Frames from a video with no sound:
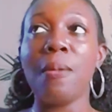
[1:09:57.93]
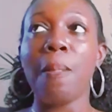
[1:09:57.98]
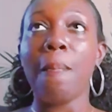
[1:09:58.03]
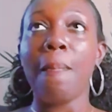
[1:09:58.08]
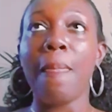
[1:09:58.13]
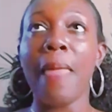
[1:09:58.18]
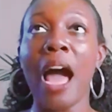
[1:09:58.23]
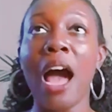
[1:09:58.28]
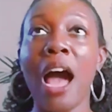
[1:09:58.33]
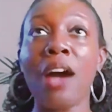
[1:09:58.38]

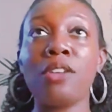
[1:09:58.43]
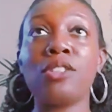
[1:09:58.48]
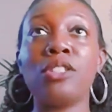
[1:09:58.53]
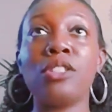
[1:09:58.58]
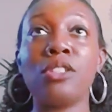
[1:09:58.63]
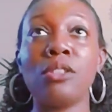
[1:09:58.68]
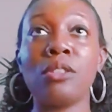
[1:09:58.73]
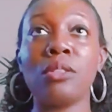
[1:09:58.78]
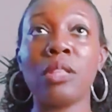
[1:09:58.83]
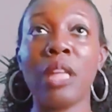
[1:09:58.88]
how to
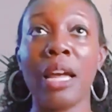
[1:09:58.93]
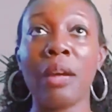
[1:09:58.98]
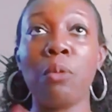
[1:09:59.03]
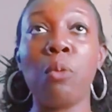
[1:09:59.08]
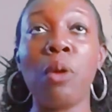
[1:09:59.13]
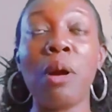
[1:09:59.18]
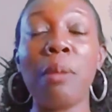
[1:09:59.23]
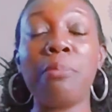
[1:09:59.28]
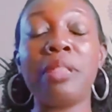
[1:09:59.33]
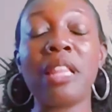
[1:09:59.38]
like
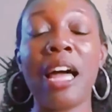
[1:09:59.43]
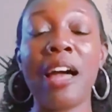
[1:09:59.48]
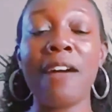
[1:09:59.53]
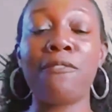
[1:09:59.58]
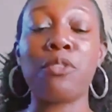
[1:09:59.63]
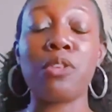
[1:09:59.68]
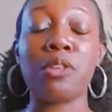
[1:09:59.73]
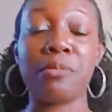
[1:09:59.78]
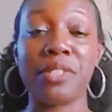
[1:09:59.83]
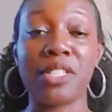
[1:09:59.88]
what
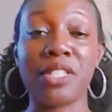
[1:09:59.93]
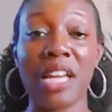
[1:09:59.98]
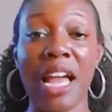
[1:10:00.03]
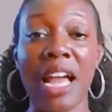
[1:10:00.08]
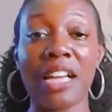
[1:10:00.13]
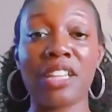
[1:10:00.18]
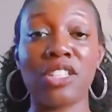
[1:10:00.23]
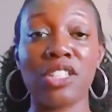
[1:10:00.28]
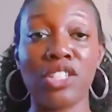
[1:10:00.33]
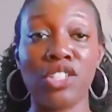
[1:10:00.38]
platforms to
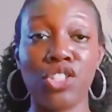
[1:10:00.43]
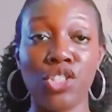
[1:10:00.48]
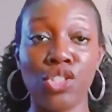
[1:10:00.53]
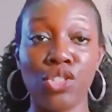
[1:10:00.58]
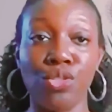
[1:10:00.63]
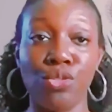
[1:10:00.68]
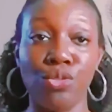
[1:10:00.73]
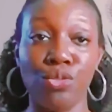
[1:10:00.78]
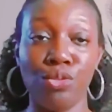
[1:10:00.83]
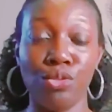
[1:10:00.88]
actually
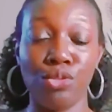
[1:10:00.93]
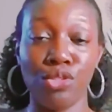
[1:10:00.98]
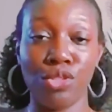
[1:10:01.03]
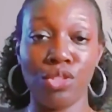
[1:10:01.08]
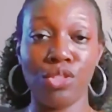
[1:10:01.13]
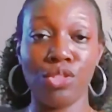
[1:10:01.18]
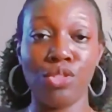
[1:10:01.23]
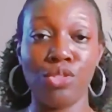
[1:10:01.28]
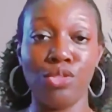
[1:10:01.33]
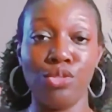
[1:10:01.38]
choose
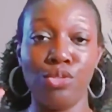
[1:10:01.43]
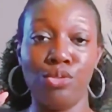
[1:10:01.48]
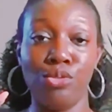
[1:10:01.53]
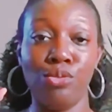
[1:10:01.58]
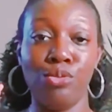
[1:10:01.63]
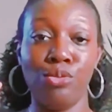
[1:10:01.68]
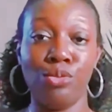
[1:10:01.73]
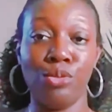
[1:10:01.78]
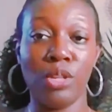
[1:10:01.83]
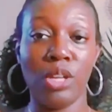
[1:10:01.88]

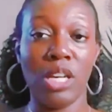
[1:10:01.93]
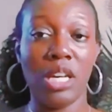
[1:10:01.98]
to